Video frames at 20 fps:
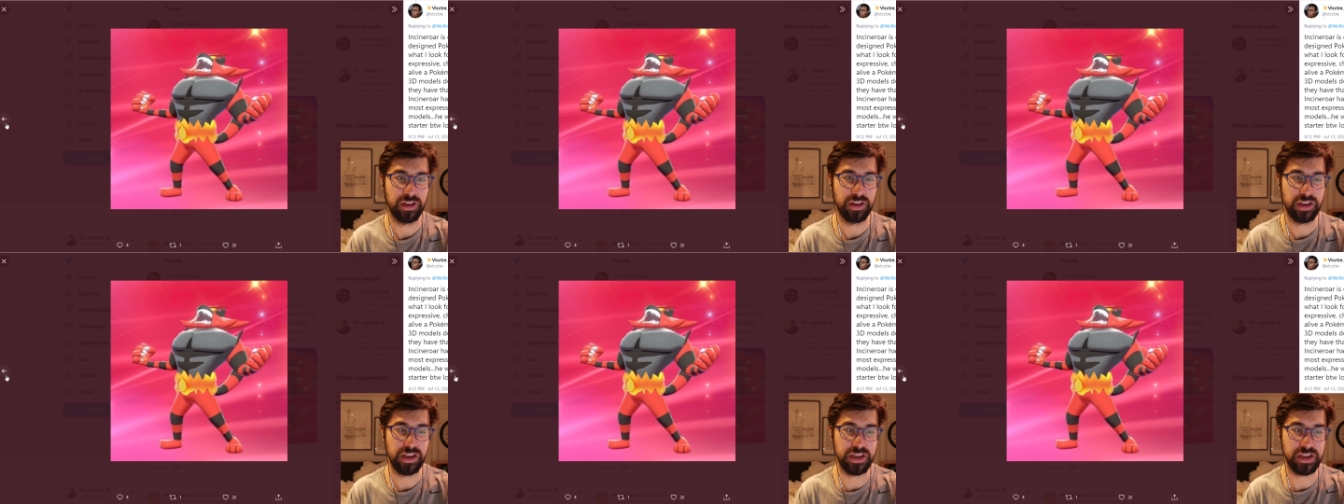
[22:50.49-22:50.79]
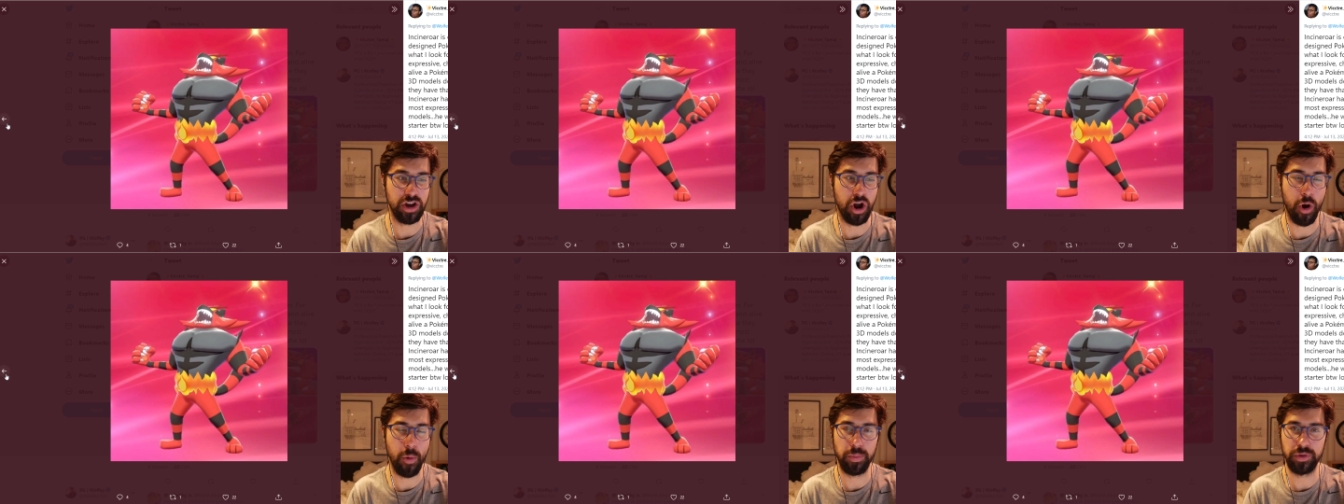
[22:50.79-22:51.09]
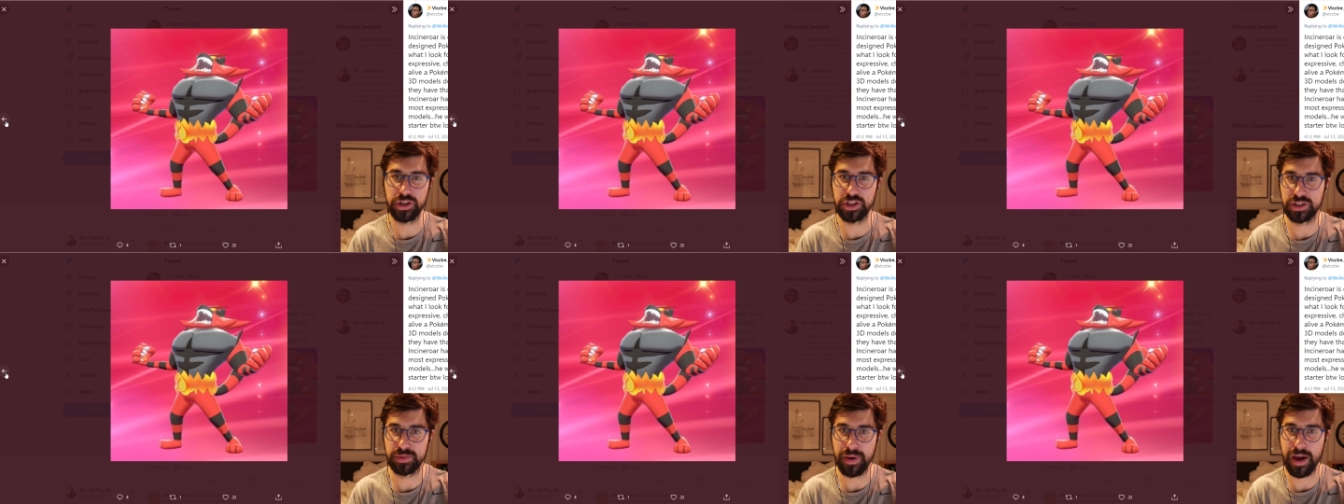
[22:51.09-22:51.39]
He
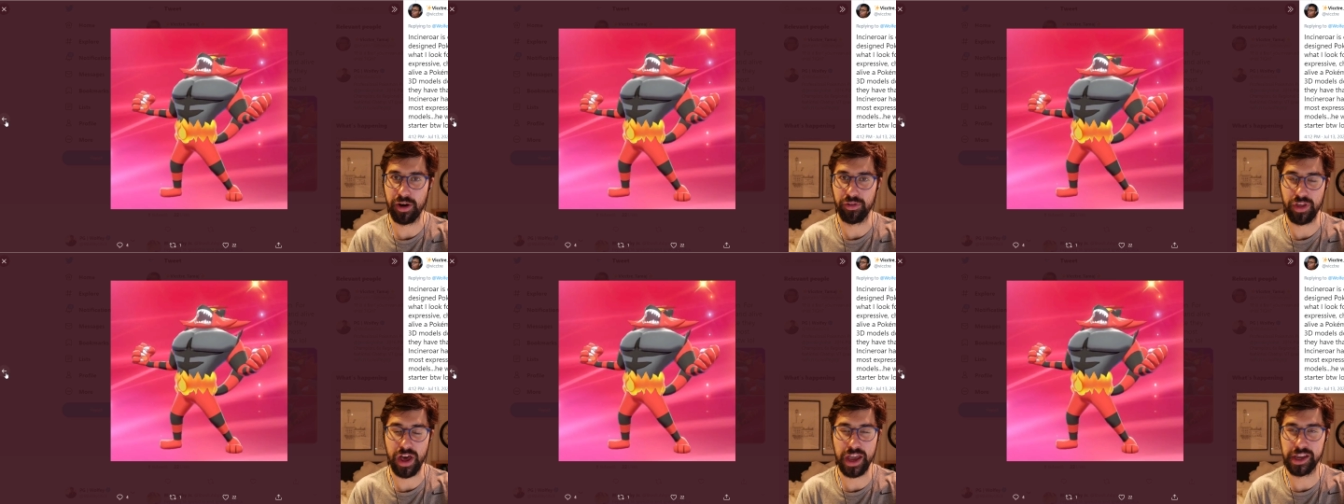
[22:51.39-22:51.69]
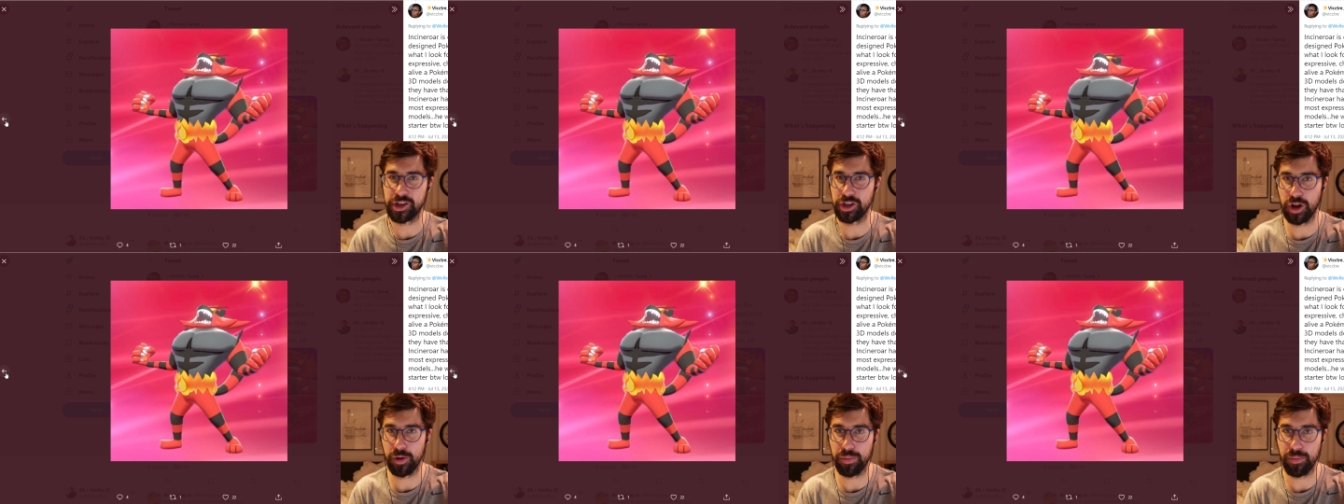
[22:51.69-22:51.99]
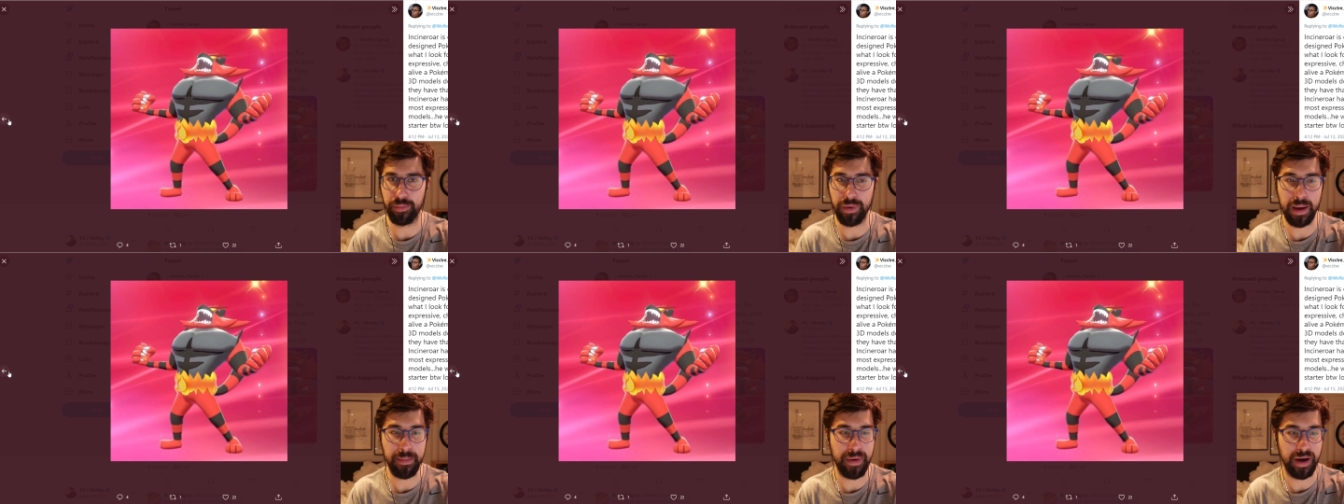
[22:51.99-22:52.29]
opened his mouth. I could open
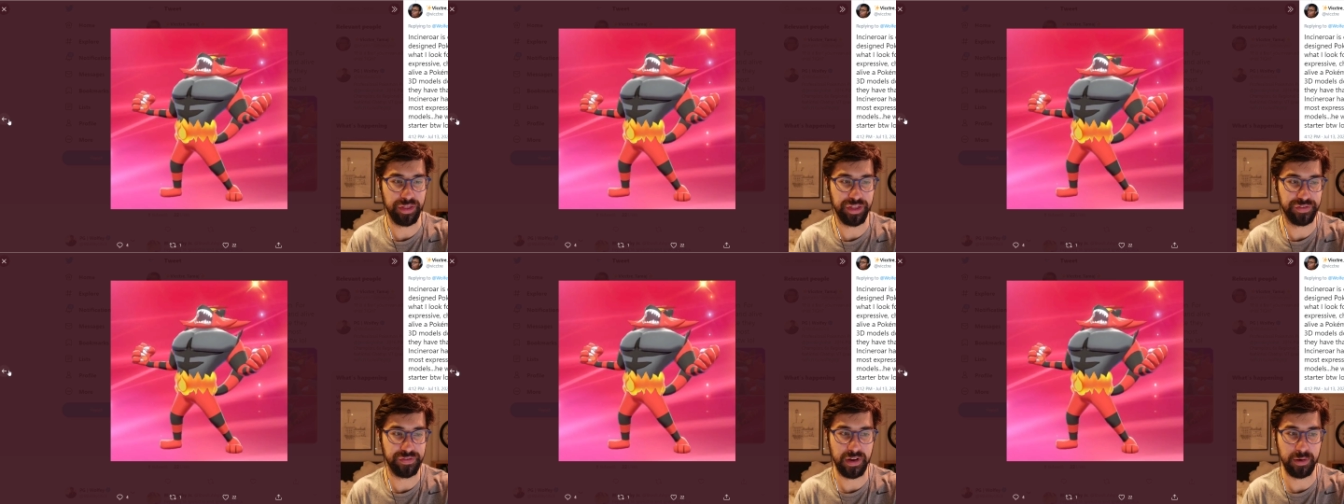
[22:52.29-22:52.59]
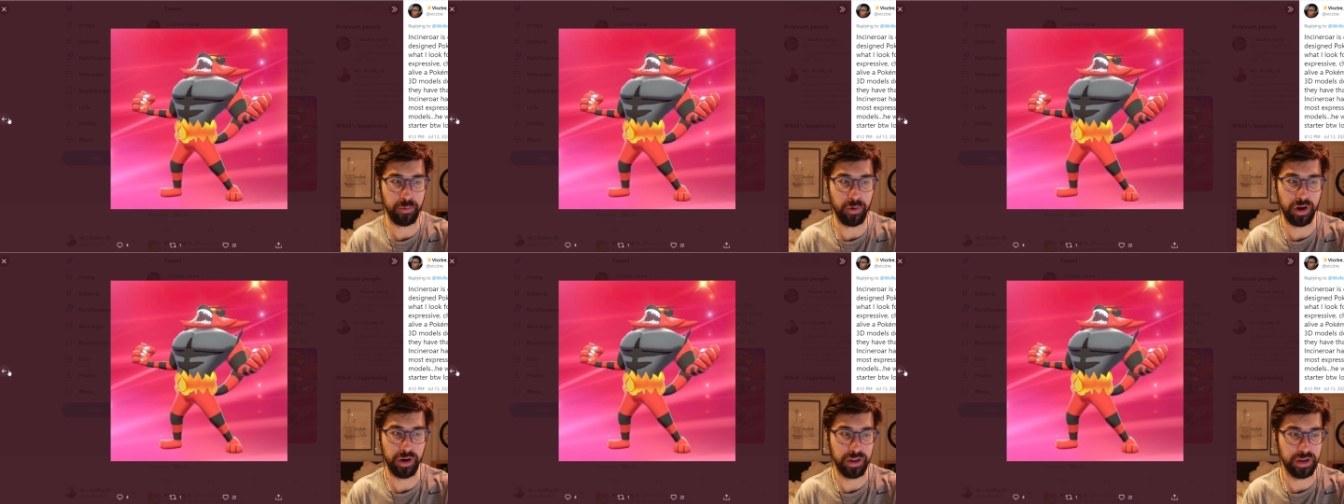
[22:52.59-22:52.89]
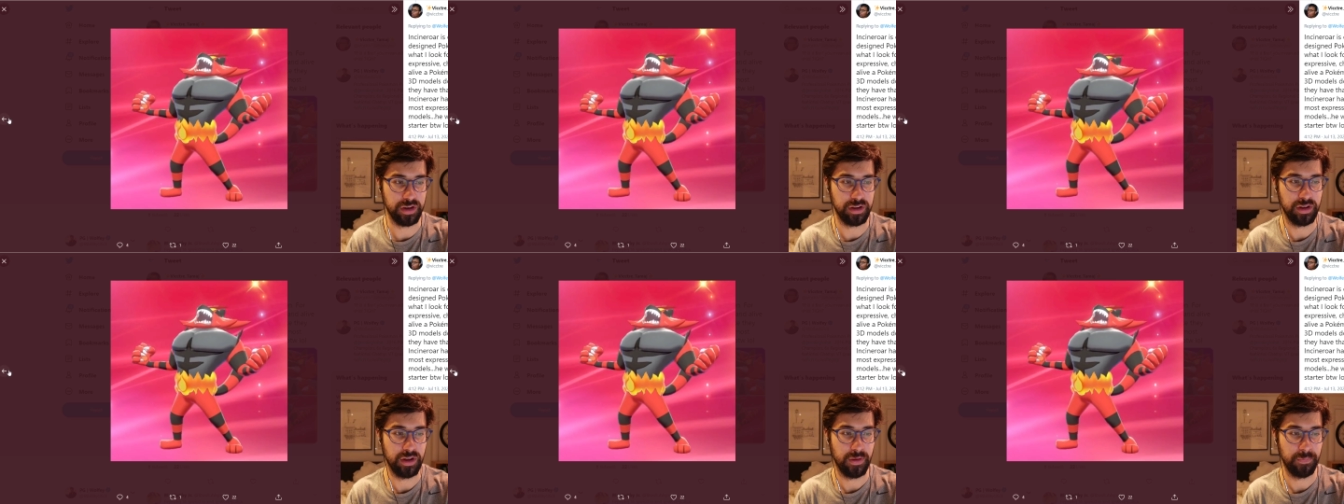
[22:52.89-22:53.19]
my mouth if I wanted.